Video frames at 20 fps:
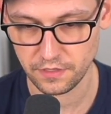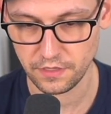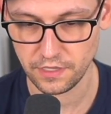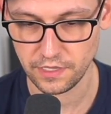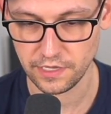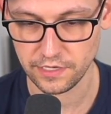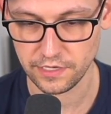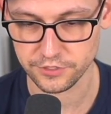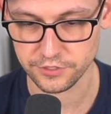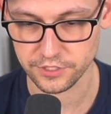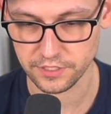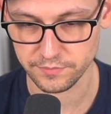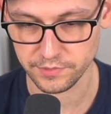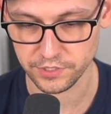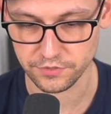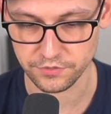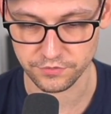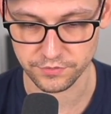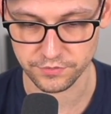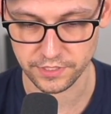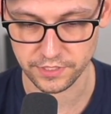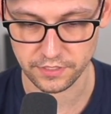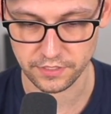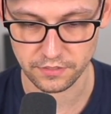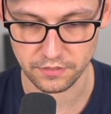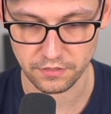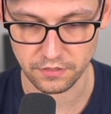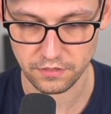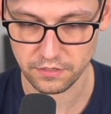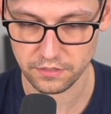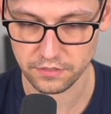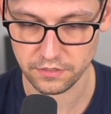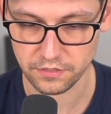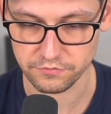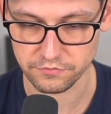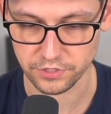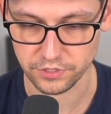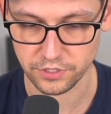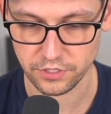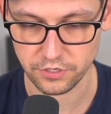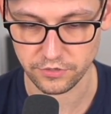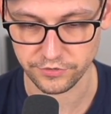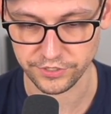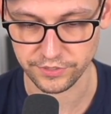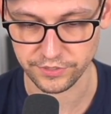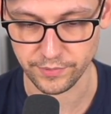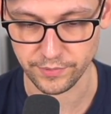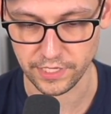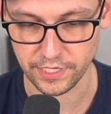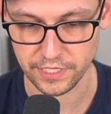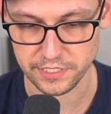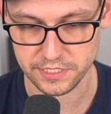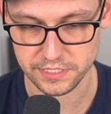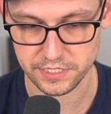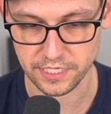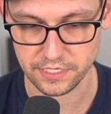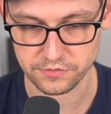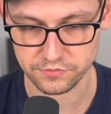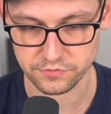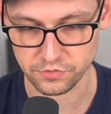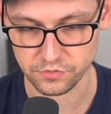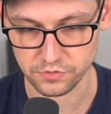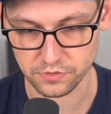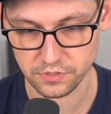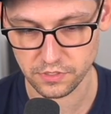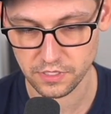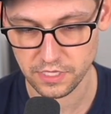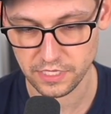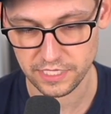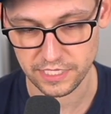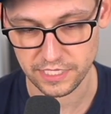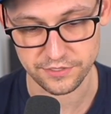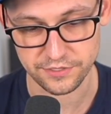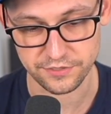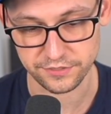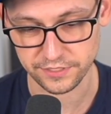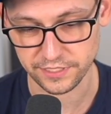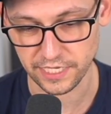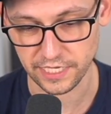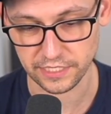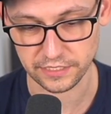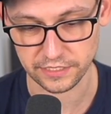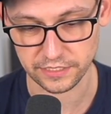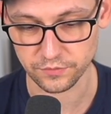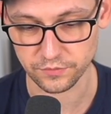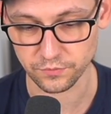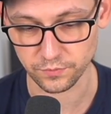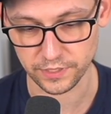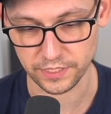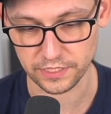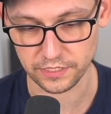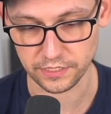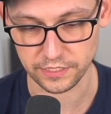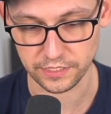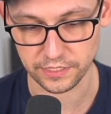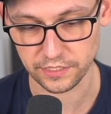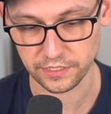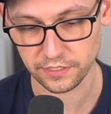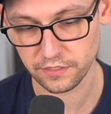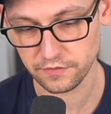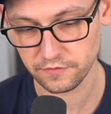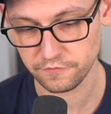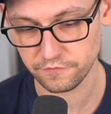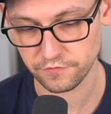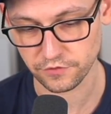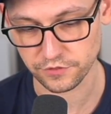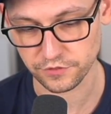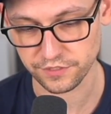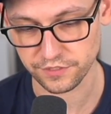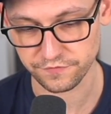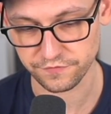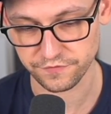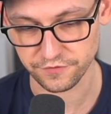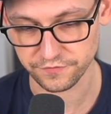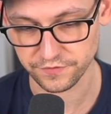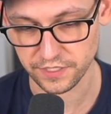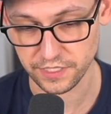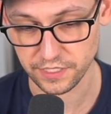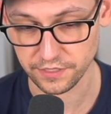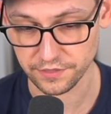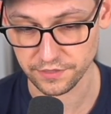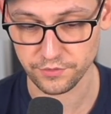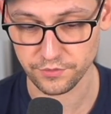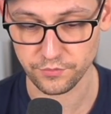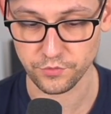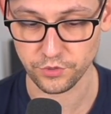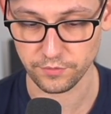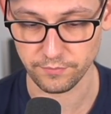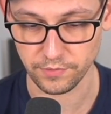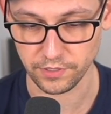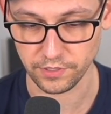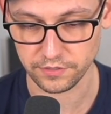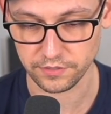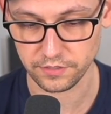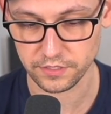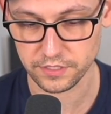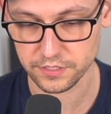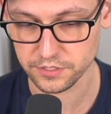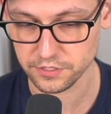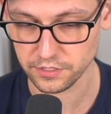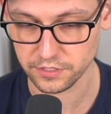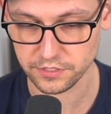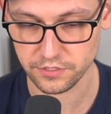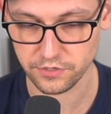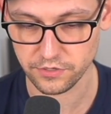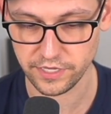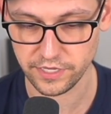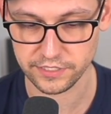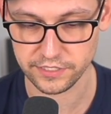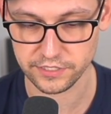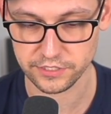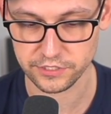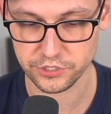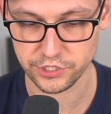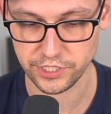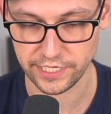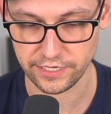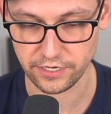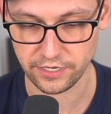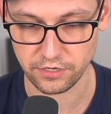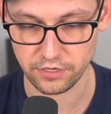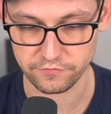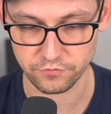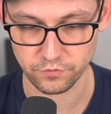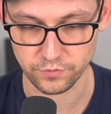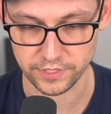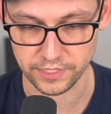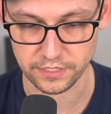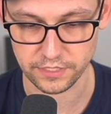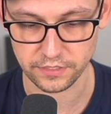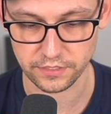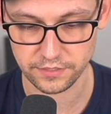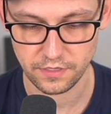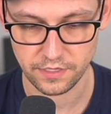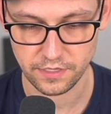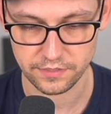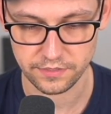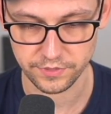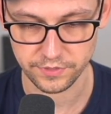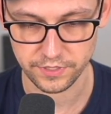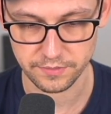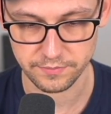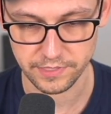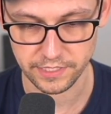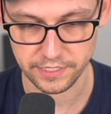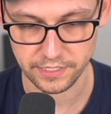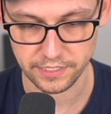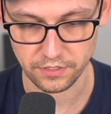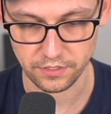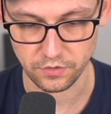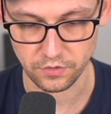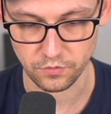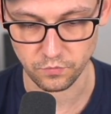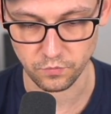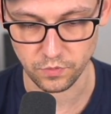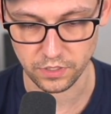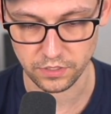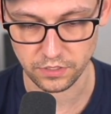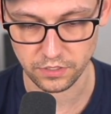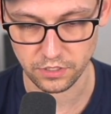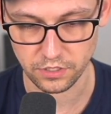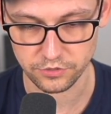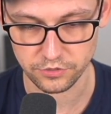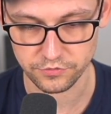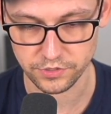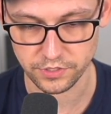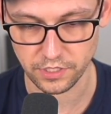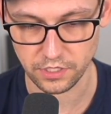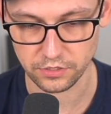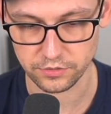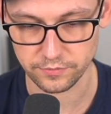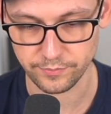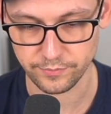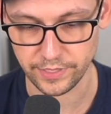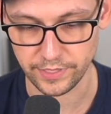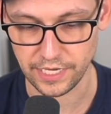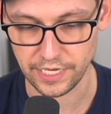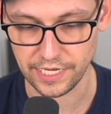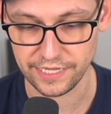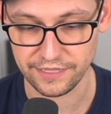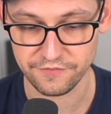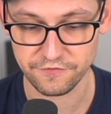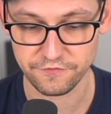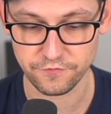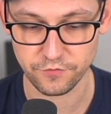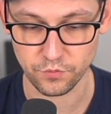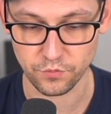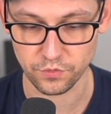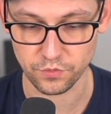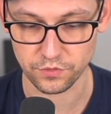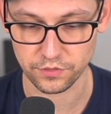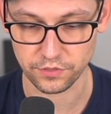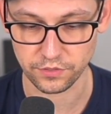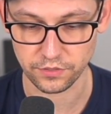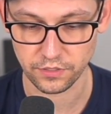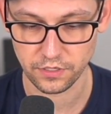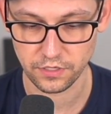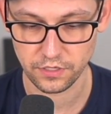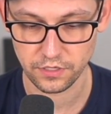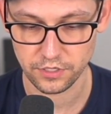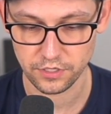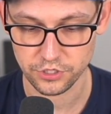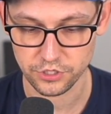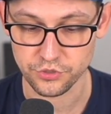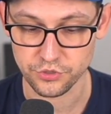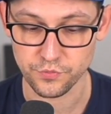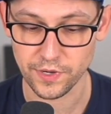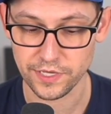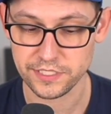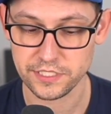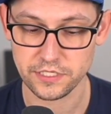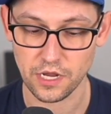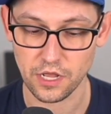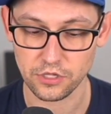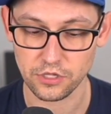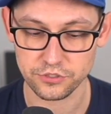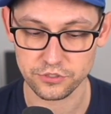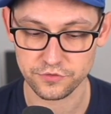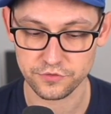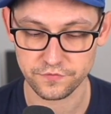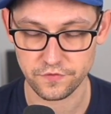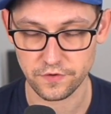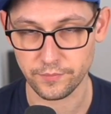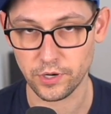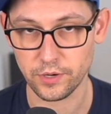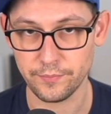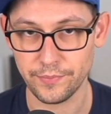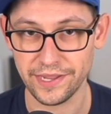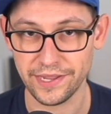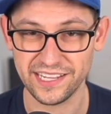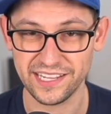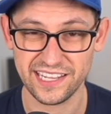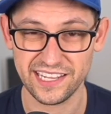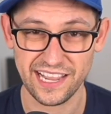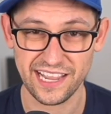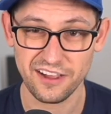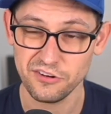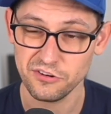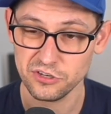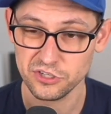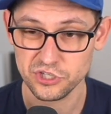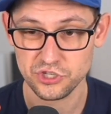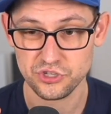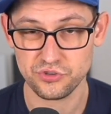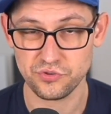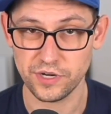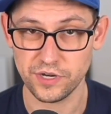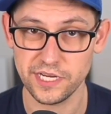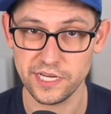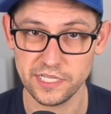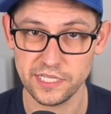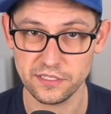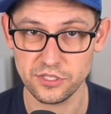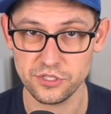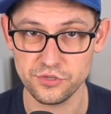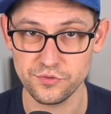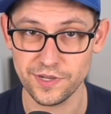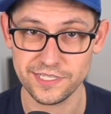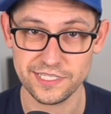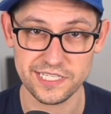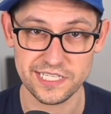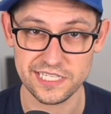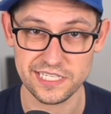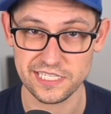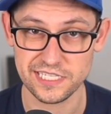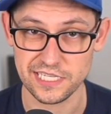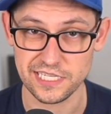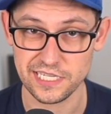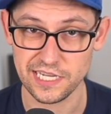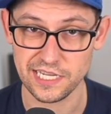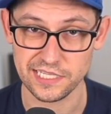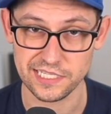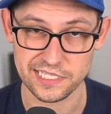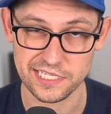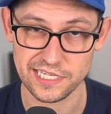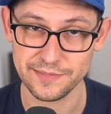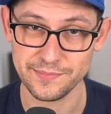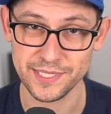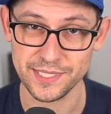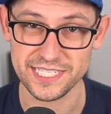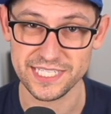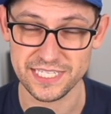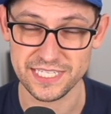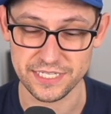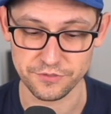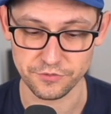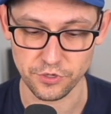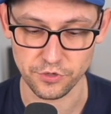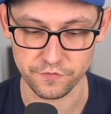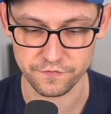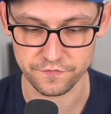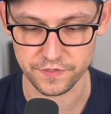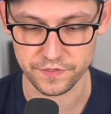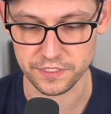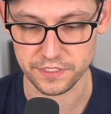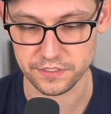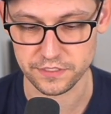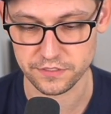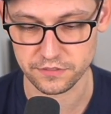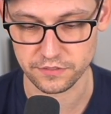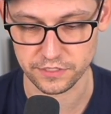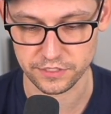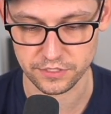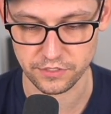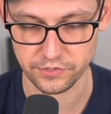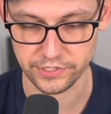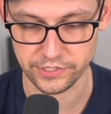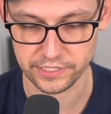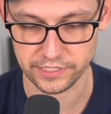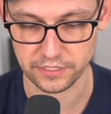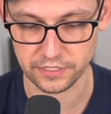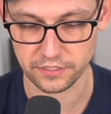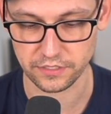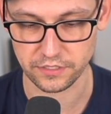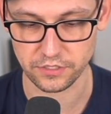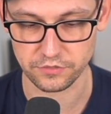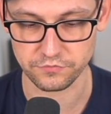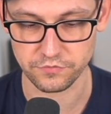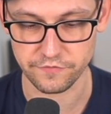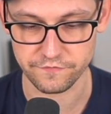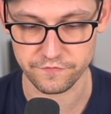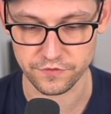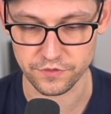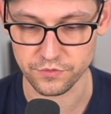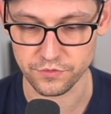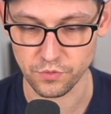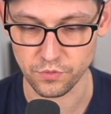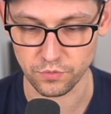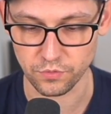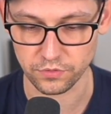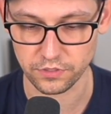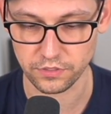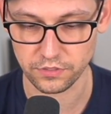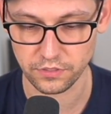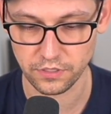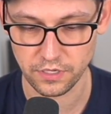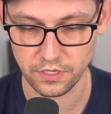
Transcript: and you're going to be doing it on a recurring buy schedule, either daily, weekly, first and fifteenth, or monthly. So let's go ahead and check off weekly, and then we can make a one hundred dollar buy for U S dollars from our bank account straight into U S D C, and it's going to be zero fees. So let's go ahead and click on review order.